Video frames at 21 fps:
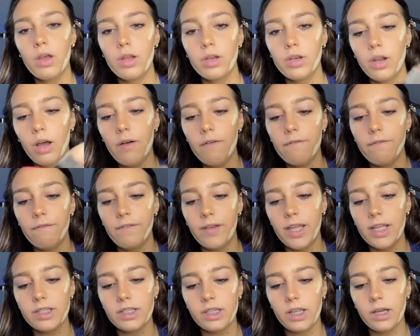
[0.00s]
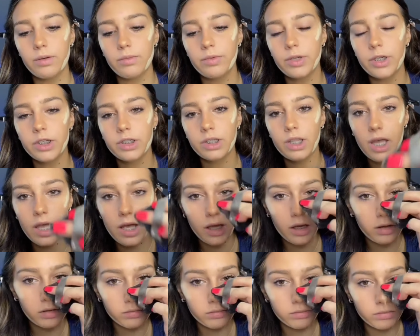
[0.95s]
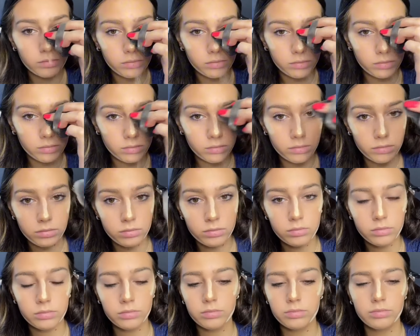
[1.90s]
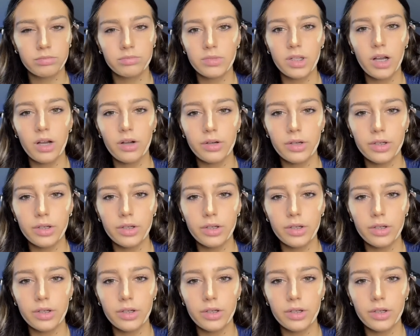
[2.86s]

Not fans of them, we just like, I don't